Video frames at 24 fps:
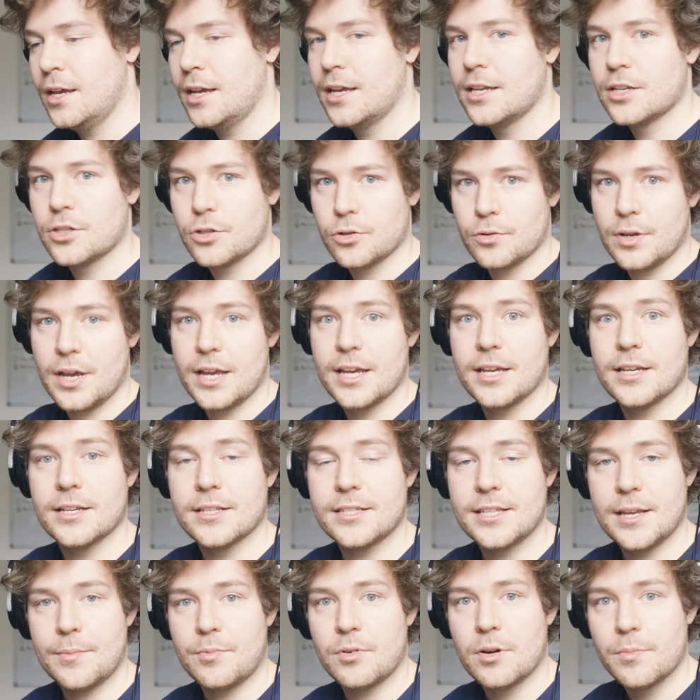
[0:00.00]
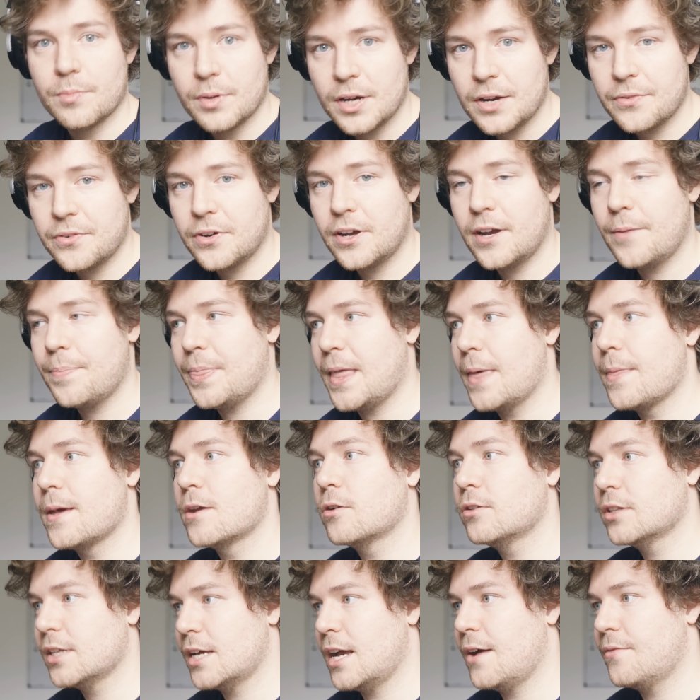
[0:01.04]
into a separate buffer, and then
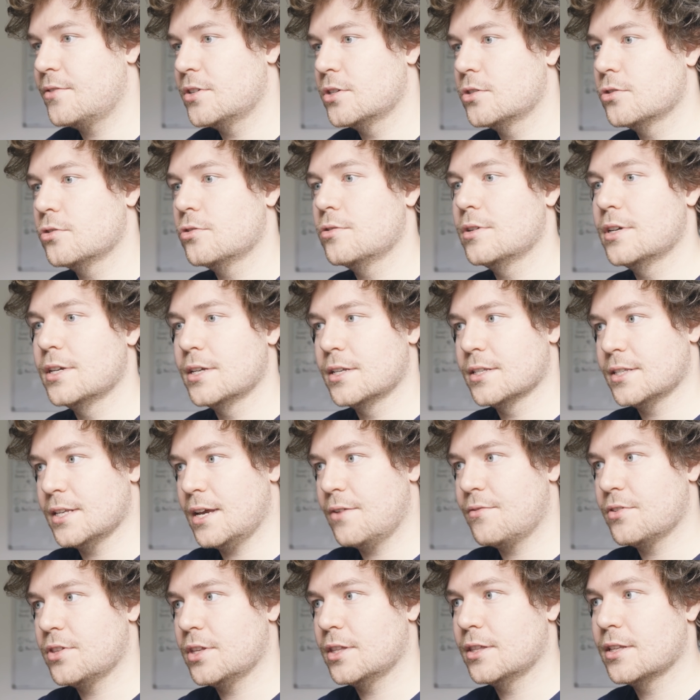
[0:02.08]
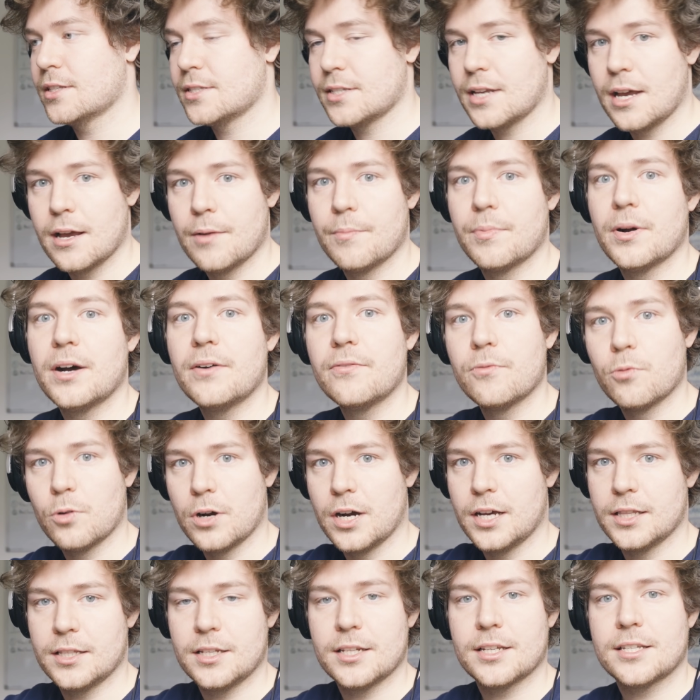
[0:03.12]
all they have to do is everything that's above
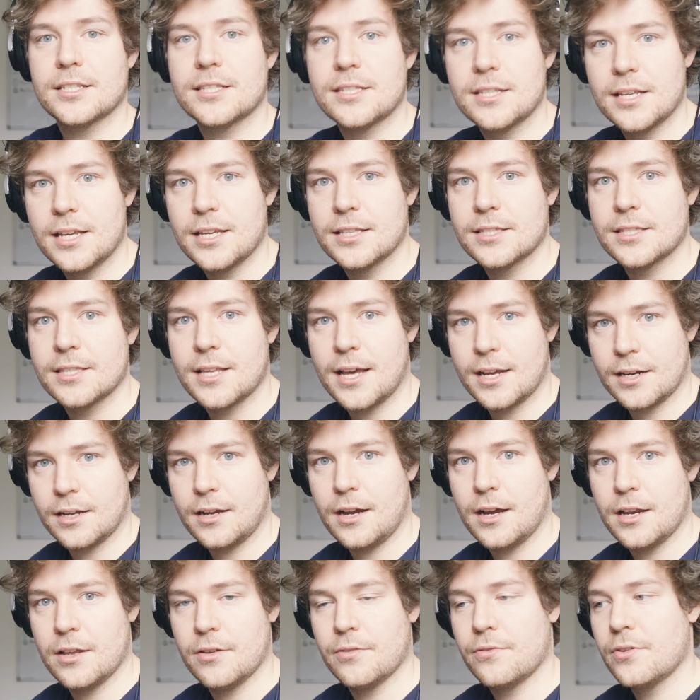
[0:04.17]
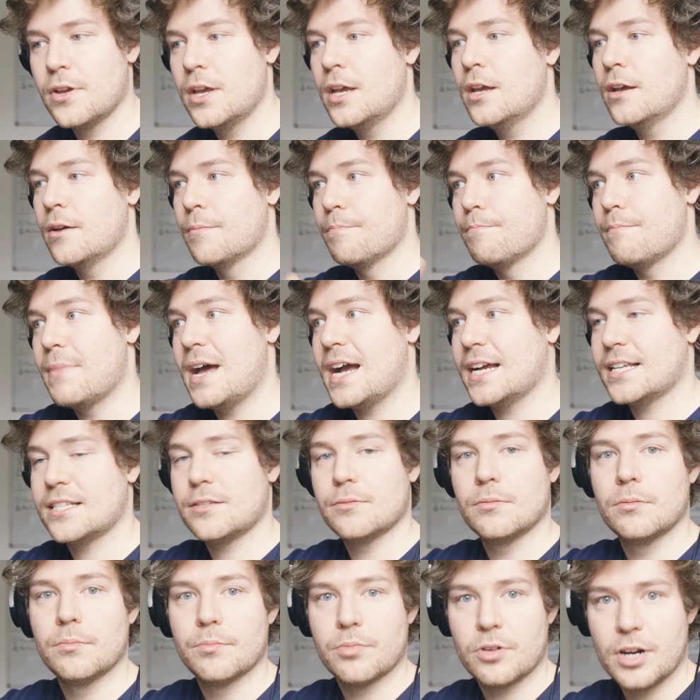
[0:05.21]
1 that exceeds that kind of
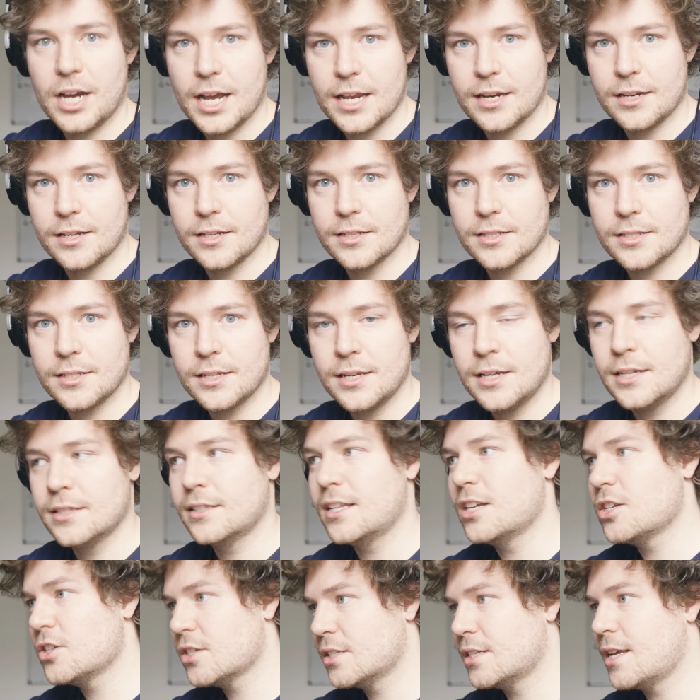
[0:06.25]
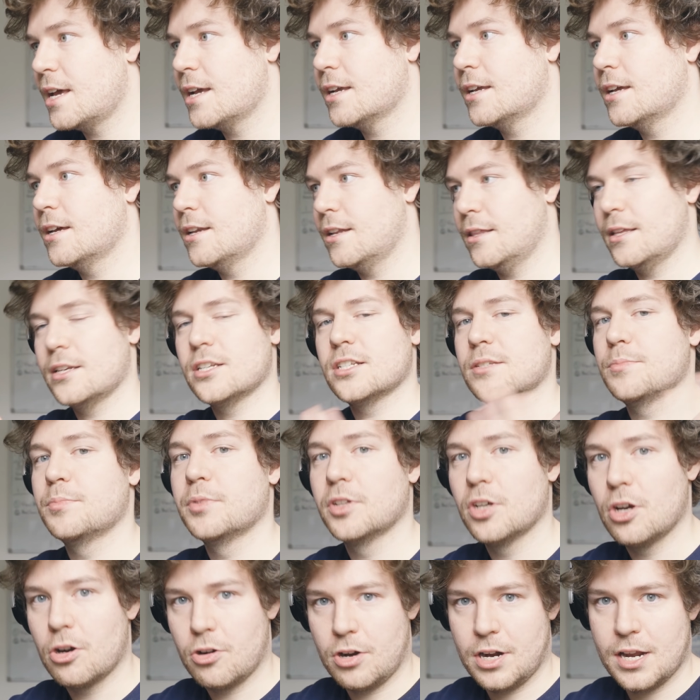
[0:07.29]
maximum brightness, they just take it and they just
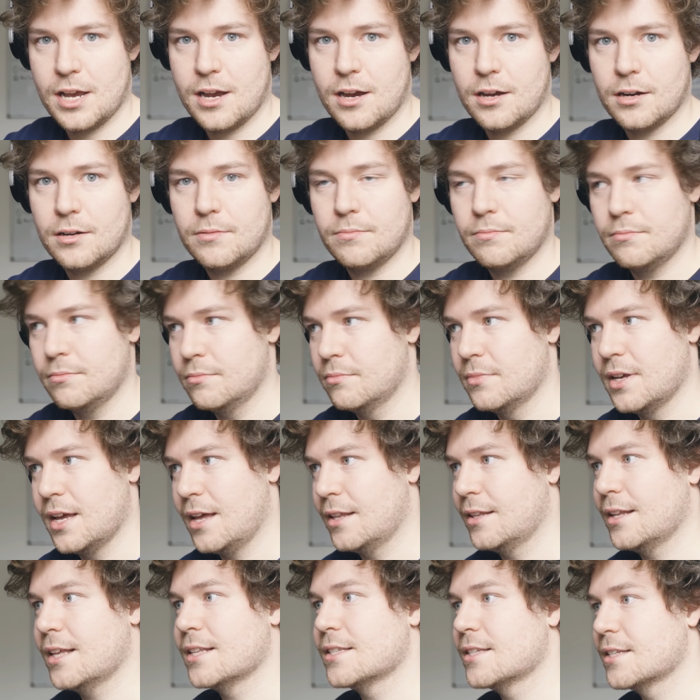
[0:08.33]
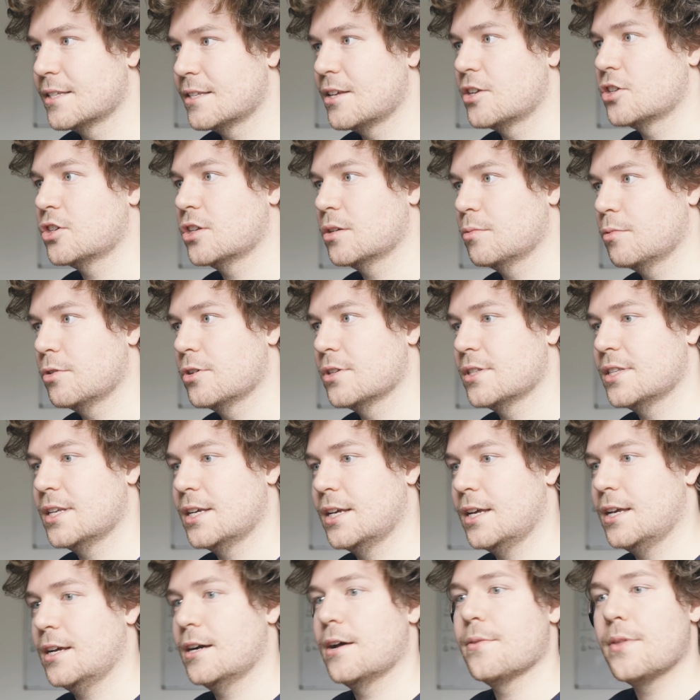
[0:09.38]
blur it out. And that's essentially what you're
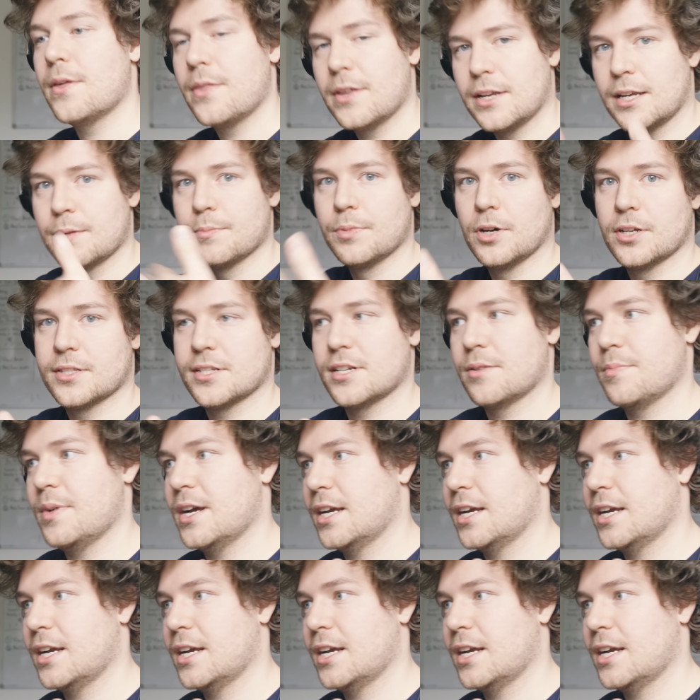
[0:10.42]
seeing here. And then they composite it